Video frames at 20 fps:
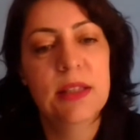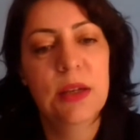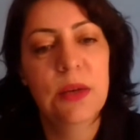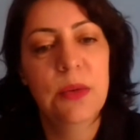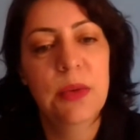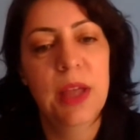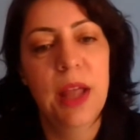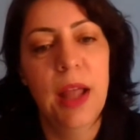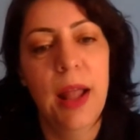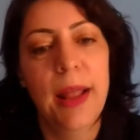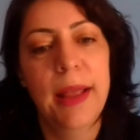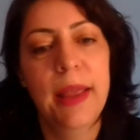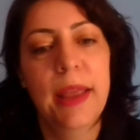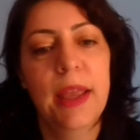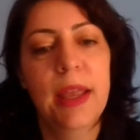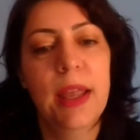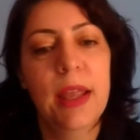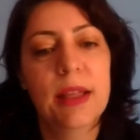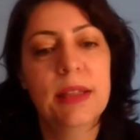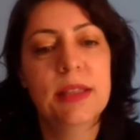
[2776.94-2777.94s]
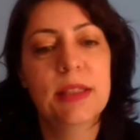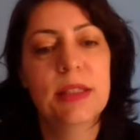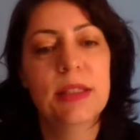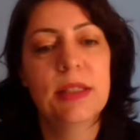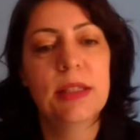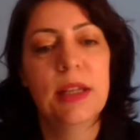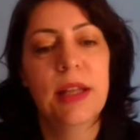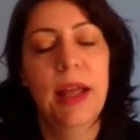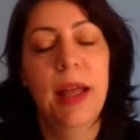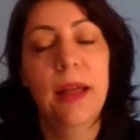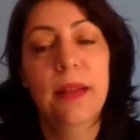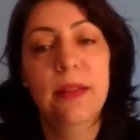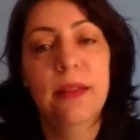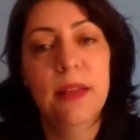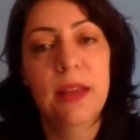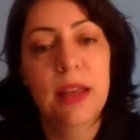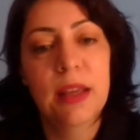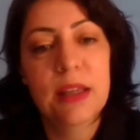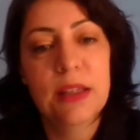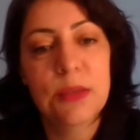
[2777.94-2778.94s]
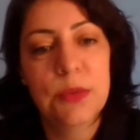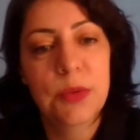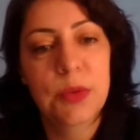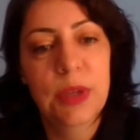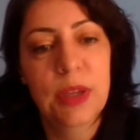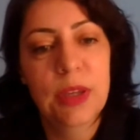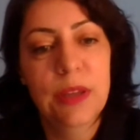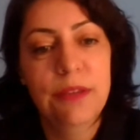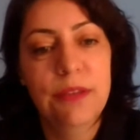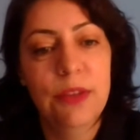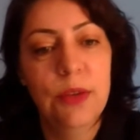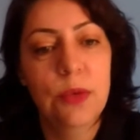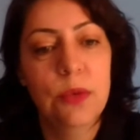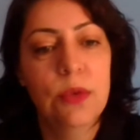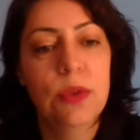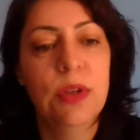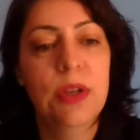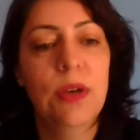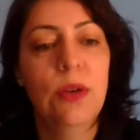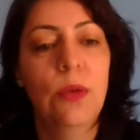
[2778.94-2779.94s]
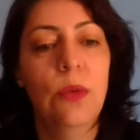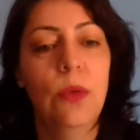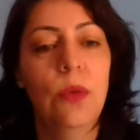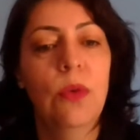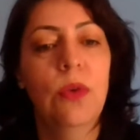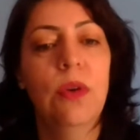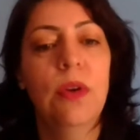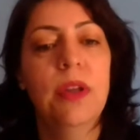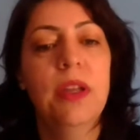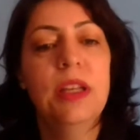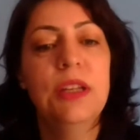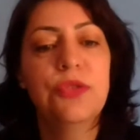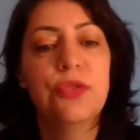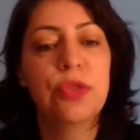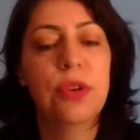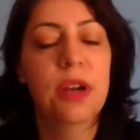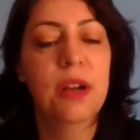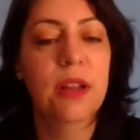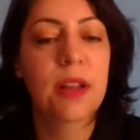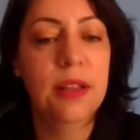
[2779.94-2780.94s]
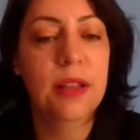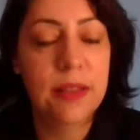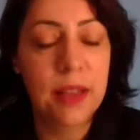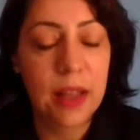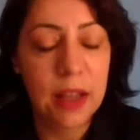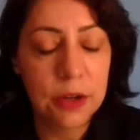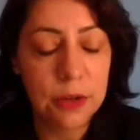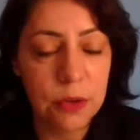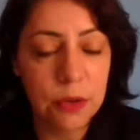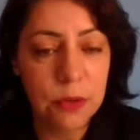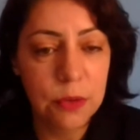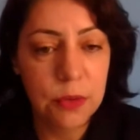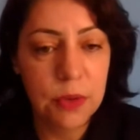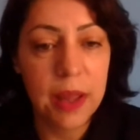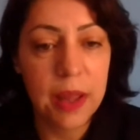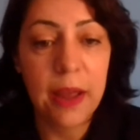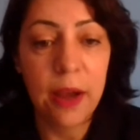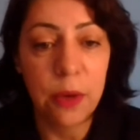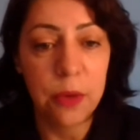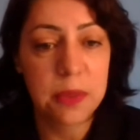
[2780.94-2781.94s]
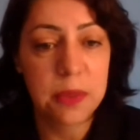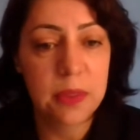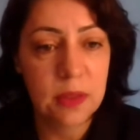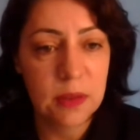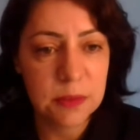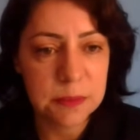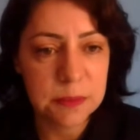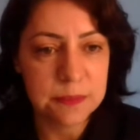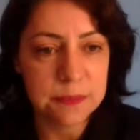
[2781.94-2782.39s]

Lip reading: So it, at the end, will give you integral health.